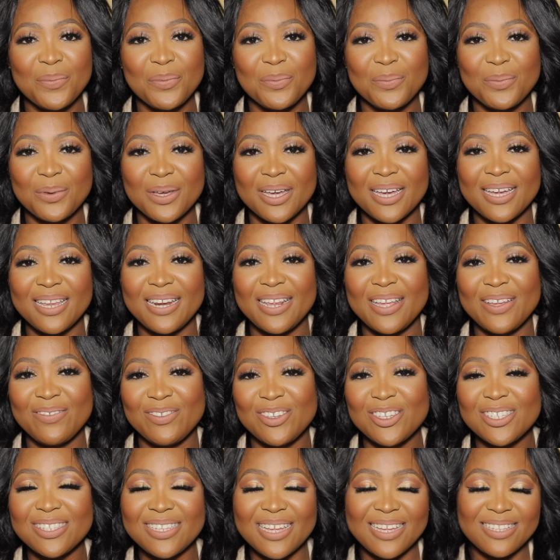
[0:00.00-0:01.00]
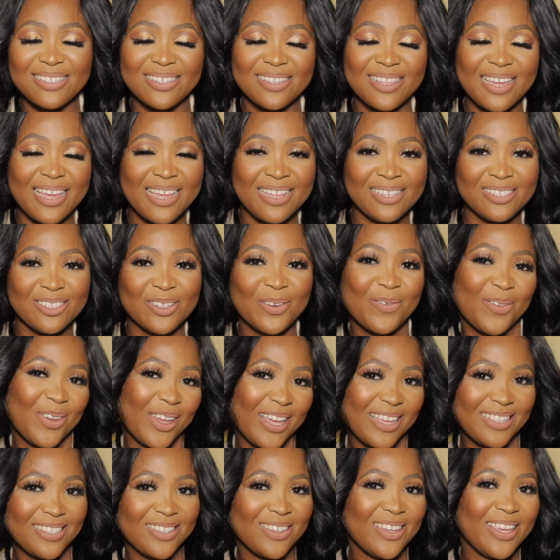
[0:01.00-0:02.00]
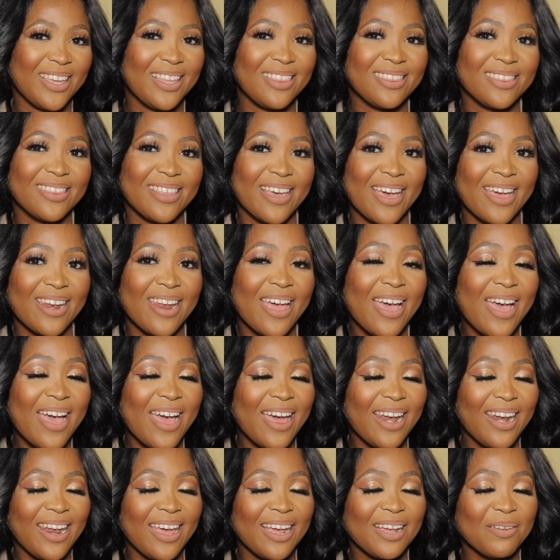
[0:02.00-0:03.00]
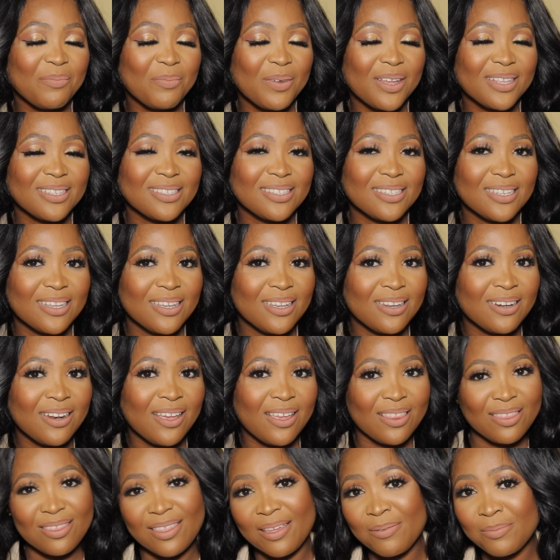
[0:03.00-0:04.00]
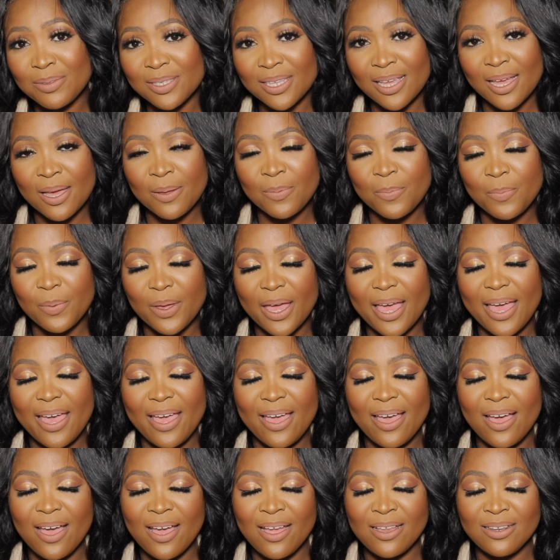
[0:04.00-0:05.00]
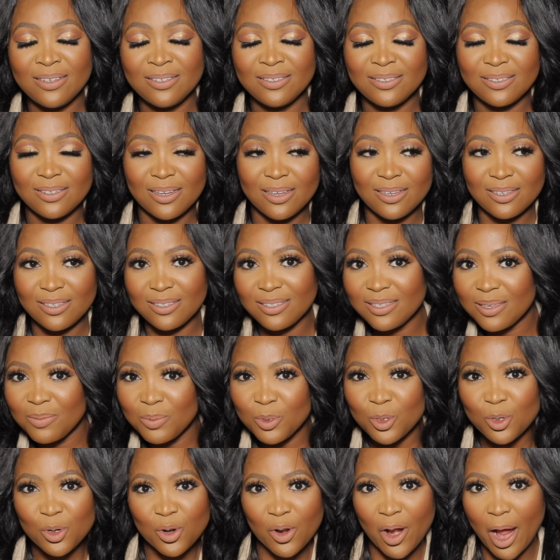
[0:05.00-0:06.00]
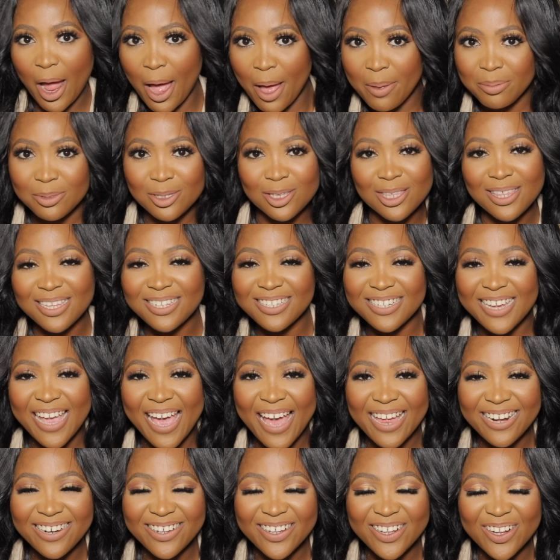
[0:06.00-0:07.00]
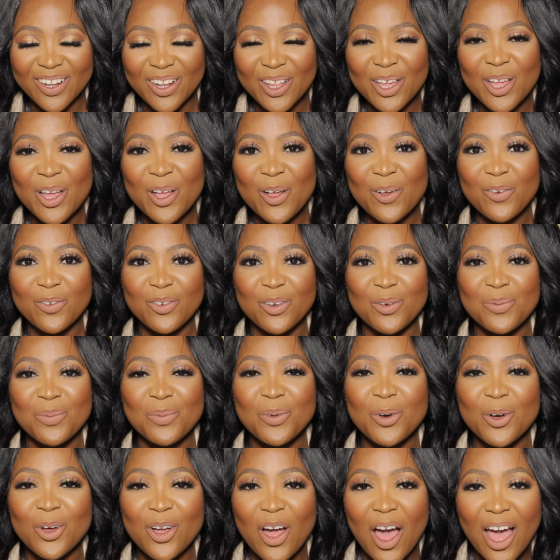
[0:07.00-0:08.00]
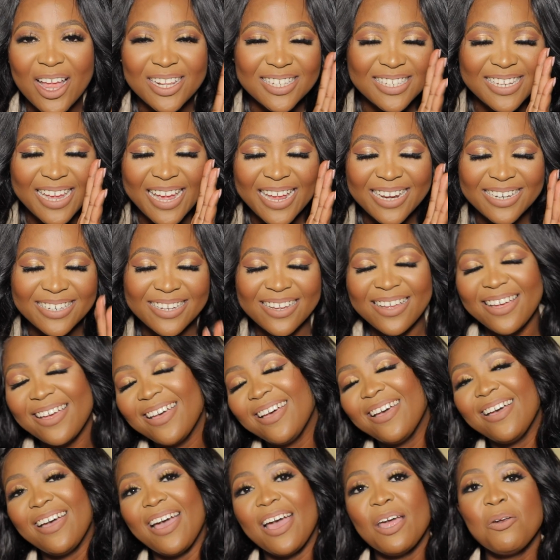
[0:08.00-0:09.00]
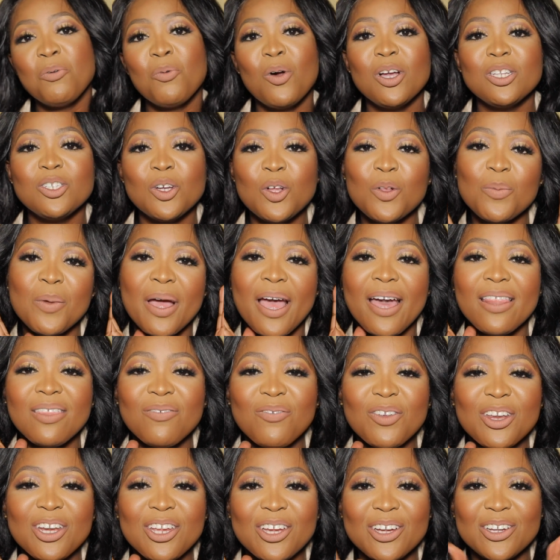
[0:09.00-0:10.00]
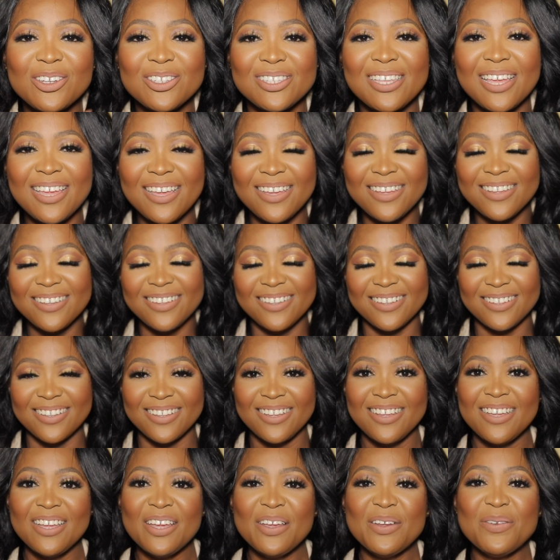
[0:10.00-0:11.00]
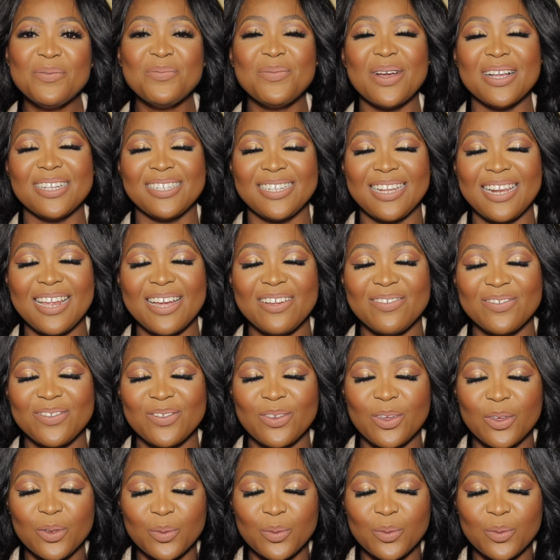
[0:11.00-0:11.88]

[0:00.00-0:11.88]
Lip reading: but if you stay till the end, don't forget to hit that like button, thumbs up, and subscribe to the channel for more content, and watch all my other videos. Much love.